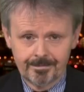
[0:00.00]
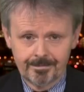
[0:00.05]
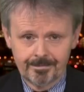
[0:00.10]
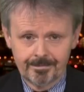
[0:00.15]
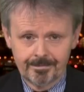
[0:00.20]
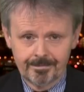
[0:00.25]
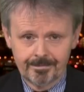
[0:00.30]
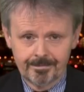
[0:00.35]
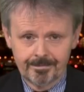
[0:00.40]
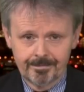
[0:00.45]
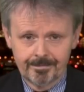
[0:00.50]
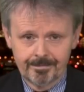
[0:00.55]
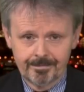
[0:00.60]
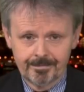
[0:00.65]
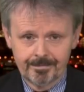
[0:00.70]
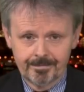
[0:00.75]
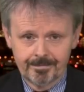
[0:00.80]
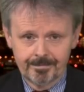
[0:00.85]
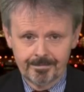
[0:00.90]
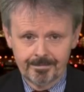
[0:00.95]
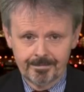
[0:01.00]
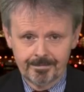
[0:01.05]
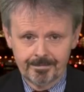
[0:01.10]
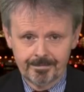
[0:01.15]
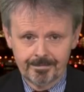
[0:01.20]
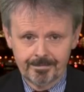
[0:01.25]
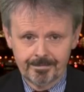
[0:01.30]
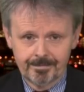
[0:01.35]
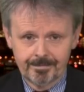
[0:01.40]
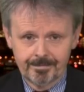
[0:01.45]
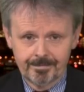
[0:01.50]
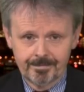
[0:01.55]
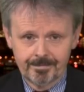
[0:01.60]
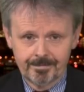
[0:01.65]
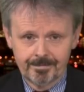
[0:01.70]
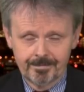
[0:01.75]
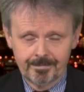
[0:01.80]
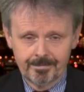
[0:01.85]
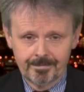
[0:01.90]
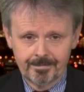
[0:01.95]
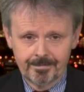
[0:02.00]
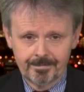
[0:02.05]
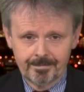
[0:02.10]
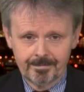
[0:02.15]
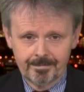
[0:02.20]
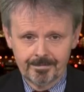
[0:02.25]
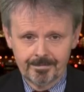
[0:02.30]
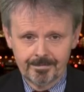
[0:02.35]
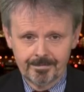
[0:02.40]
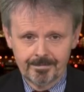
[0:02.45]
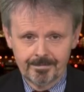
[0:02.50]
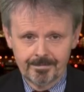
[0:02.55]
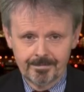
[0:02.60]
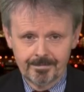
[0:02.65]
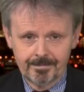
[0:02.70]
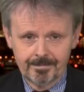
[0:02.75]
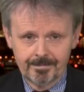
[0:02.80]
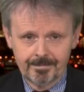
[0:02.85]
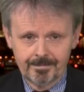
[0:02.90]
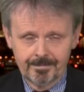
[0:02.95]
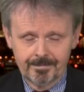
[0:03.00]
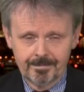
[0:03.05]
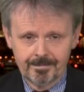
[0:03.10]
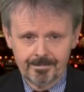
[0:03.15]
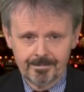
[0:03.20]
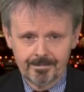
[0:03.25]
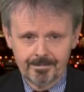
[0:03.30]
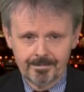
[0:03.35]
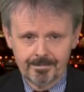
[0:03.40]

This person isn't speaking.